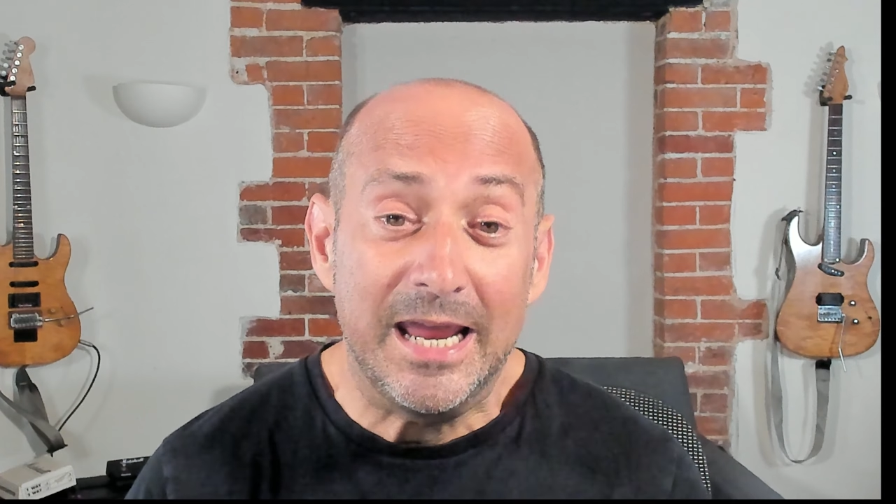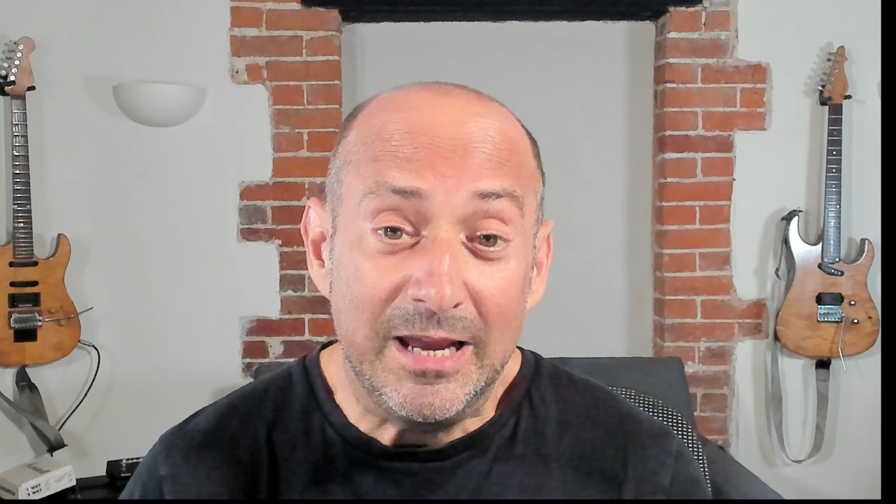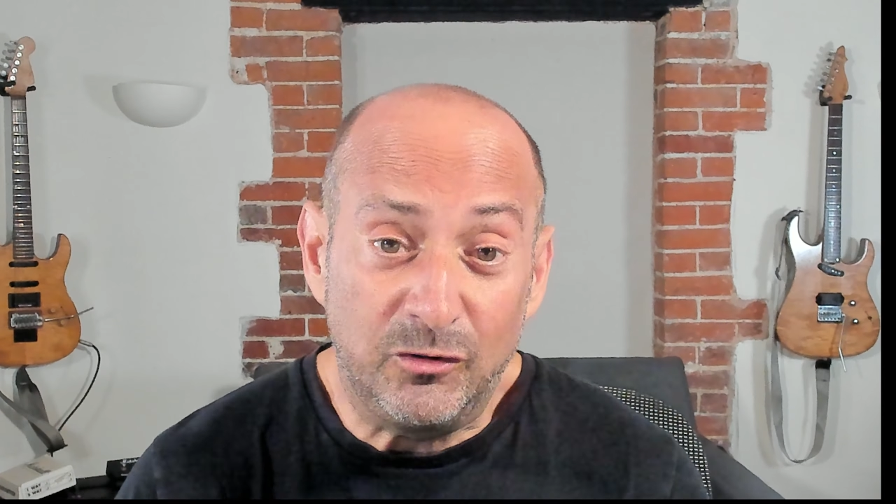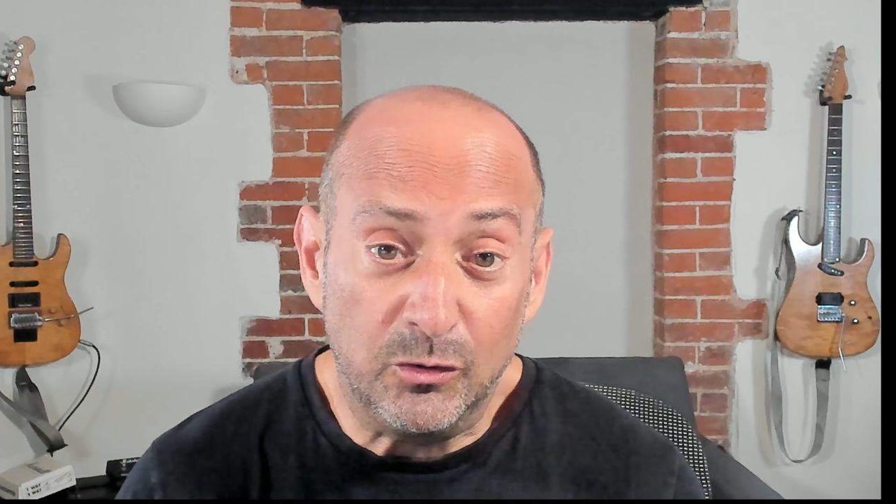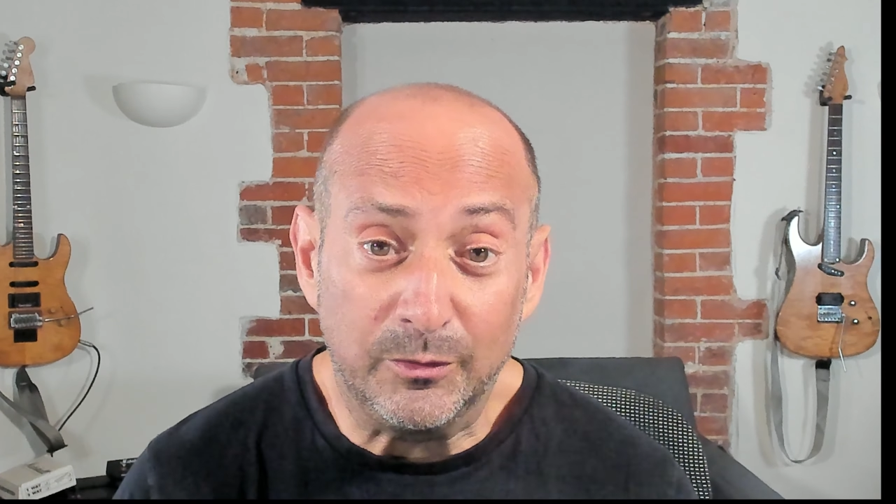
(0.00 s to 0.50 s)

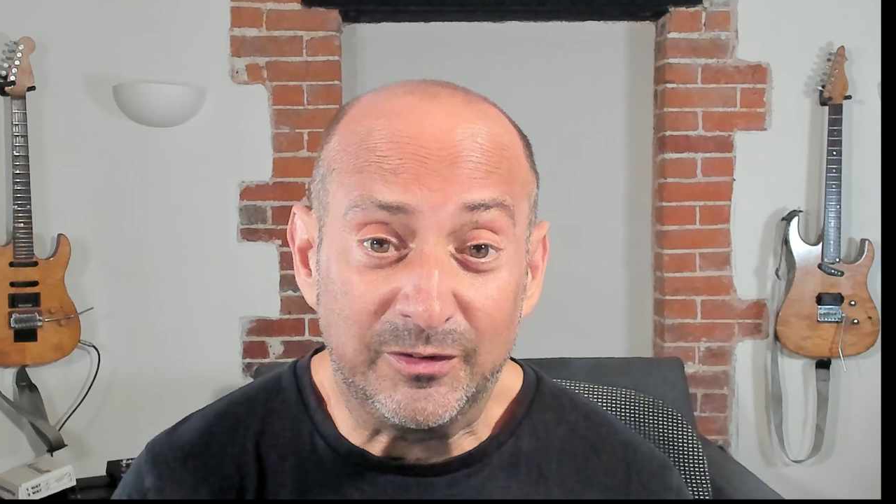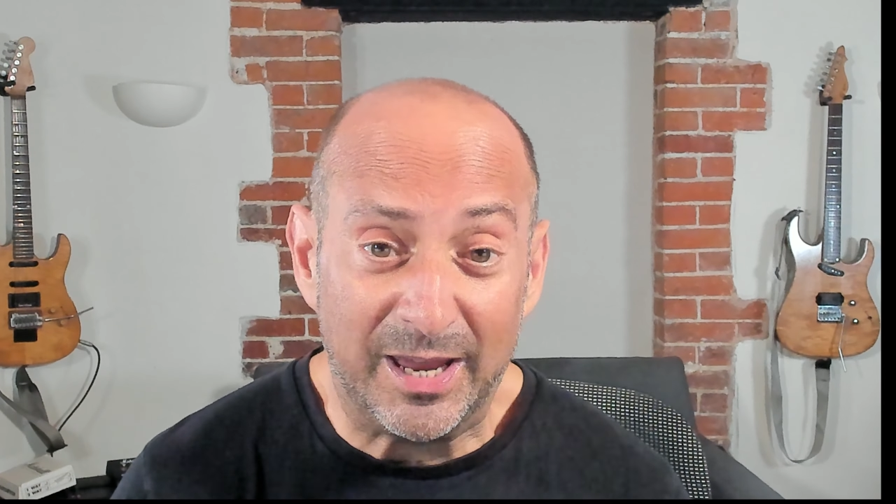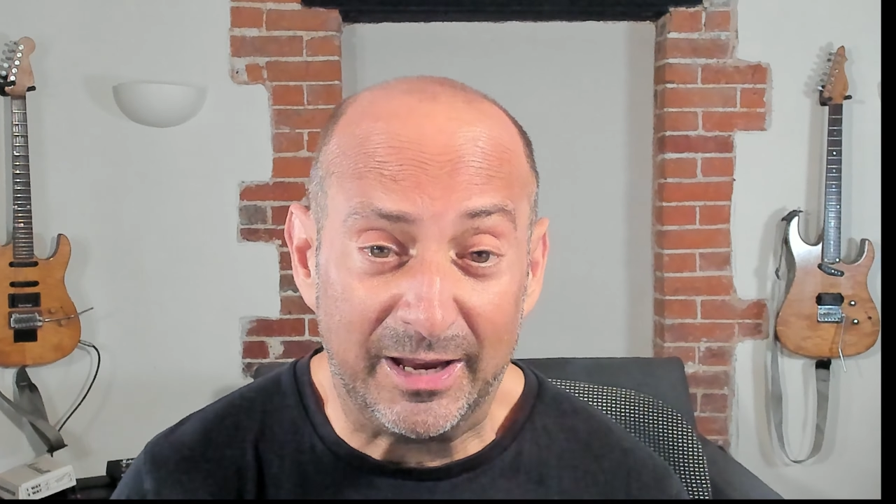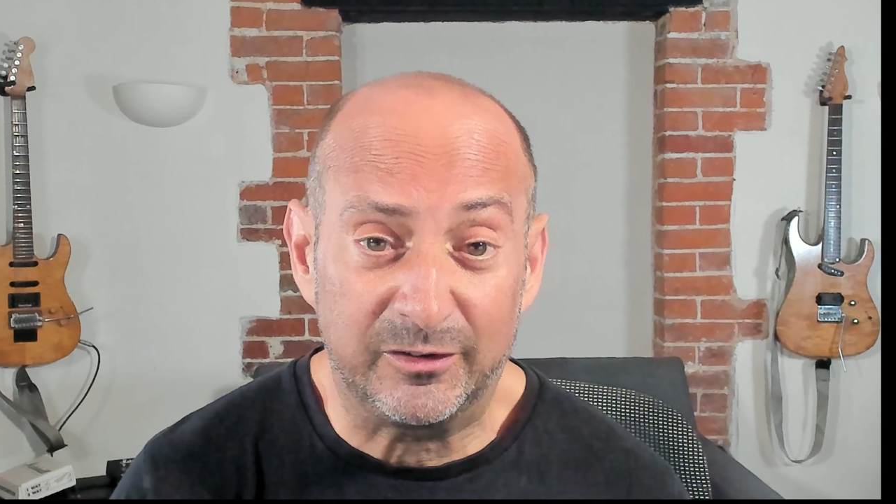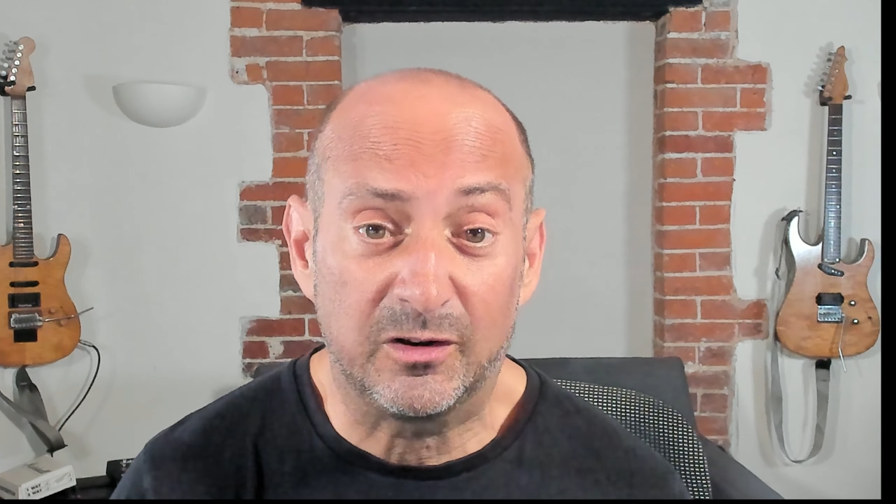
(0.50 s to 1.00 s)
Is your
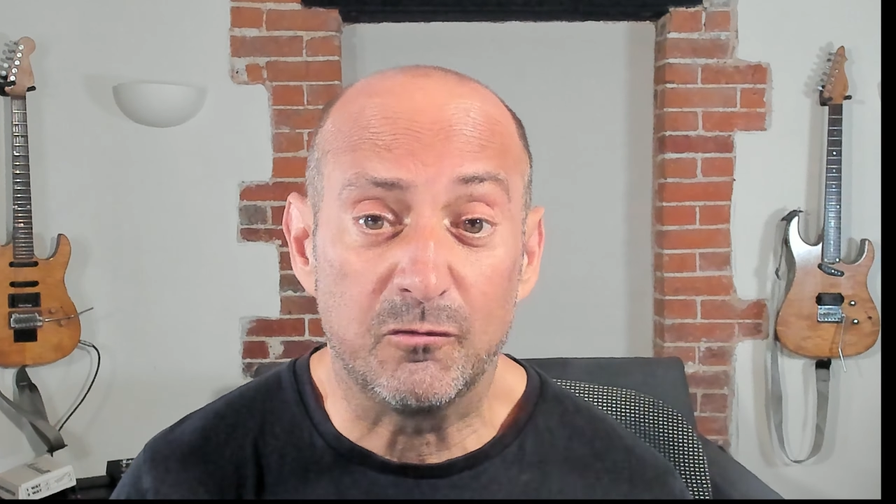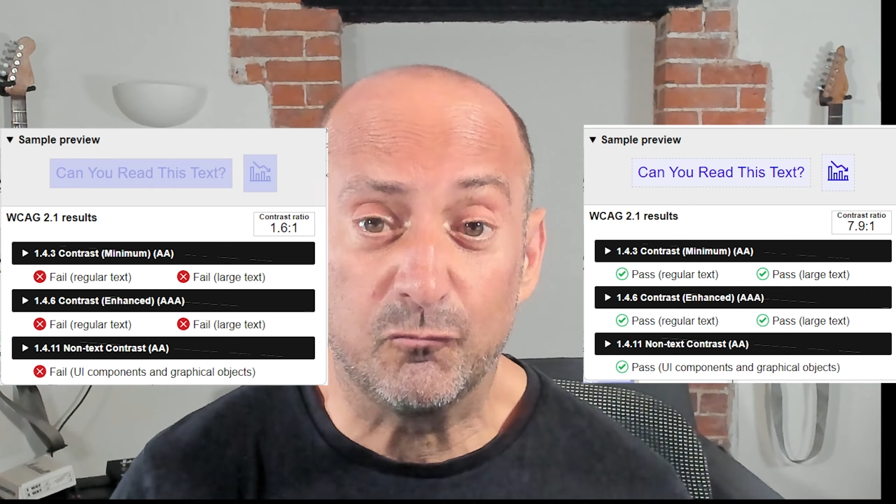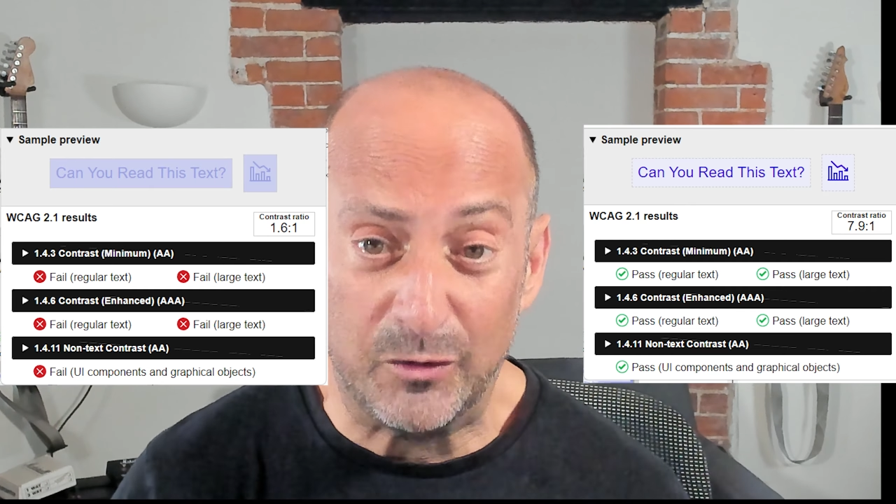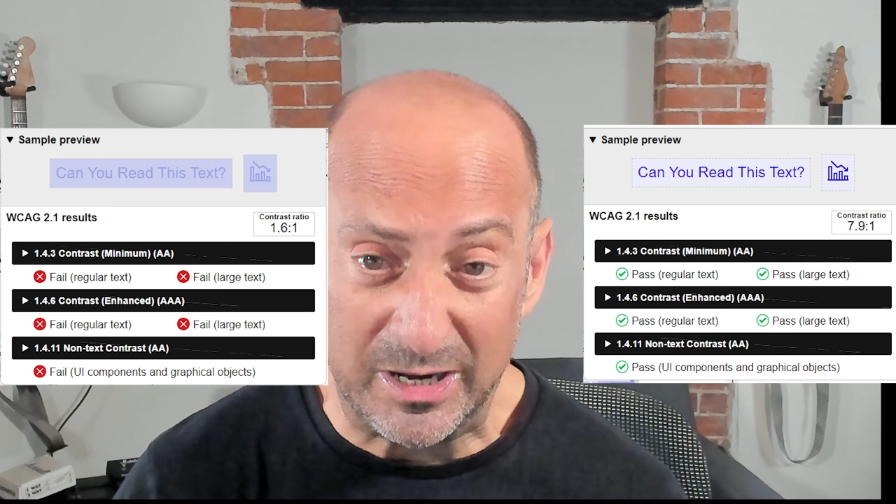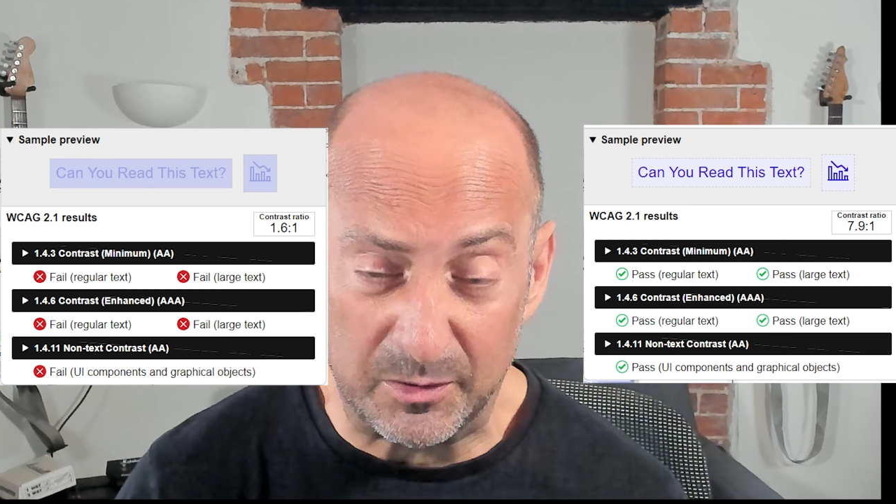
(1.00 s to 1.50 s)
text
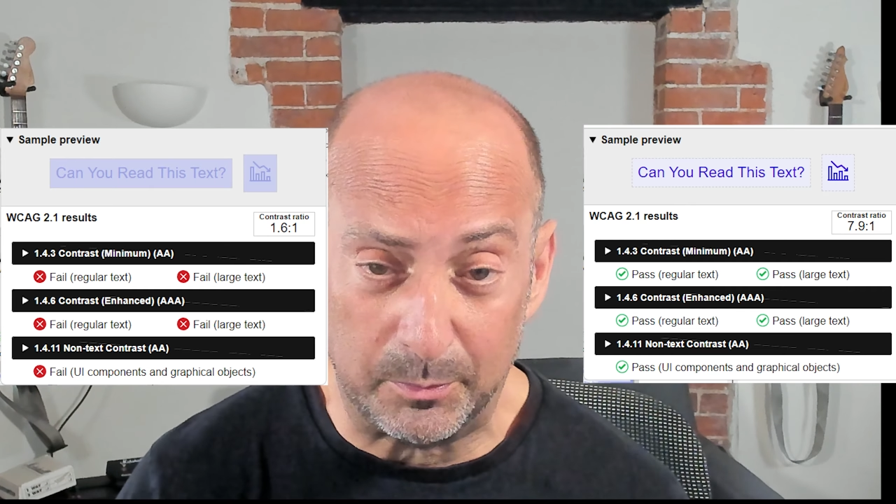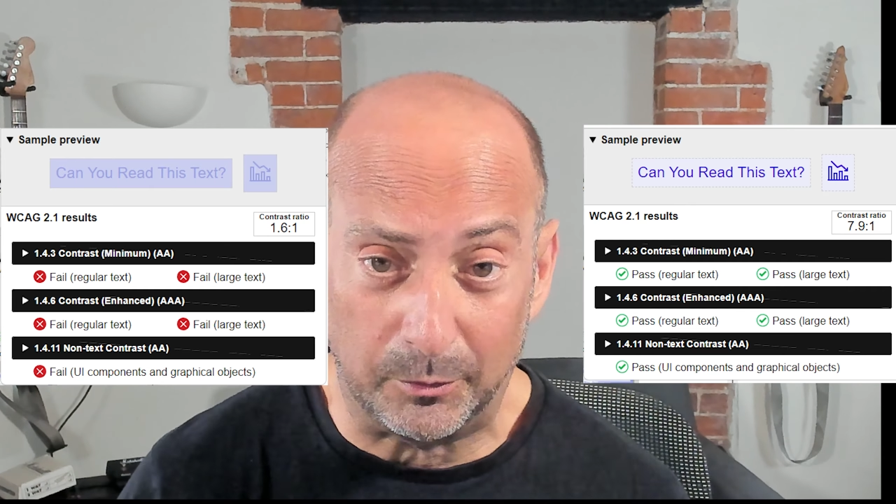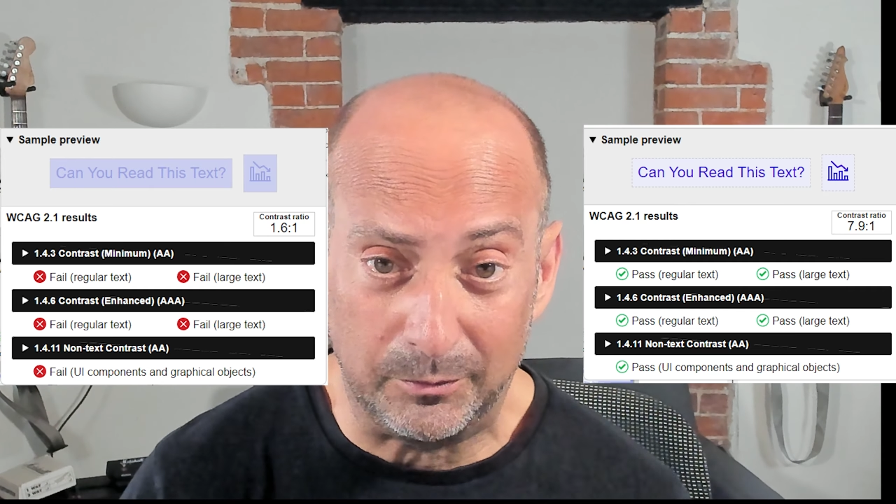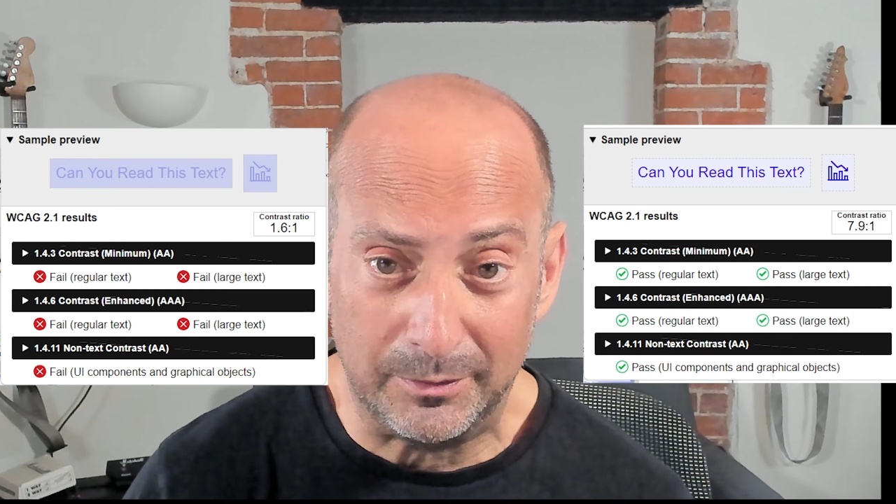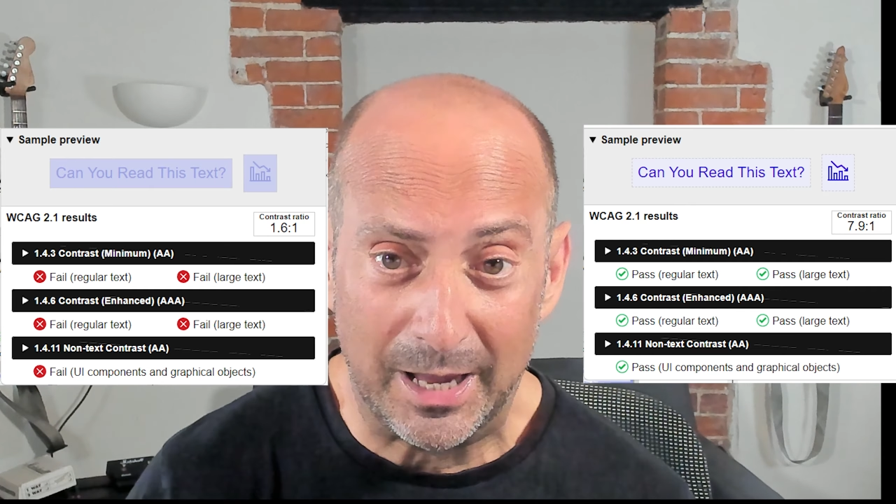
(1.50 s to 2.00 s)

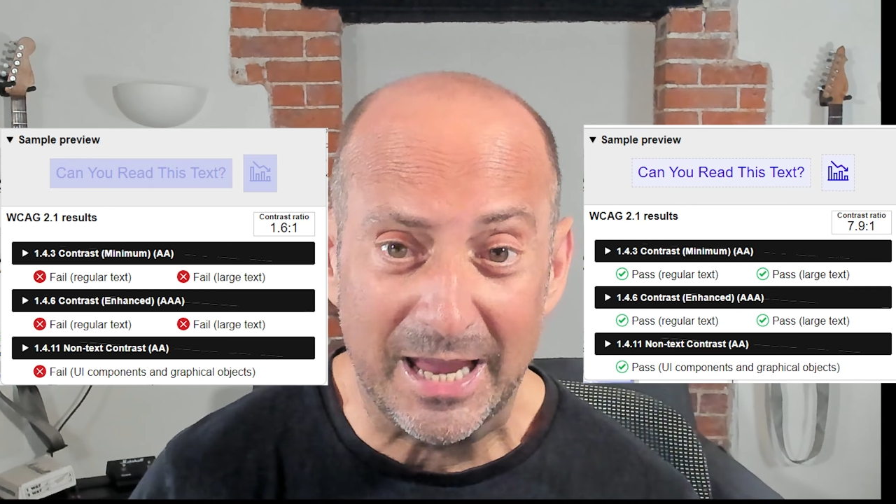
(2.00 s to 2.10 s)
readable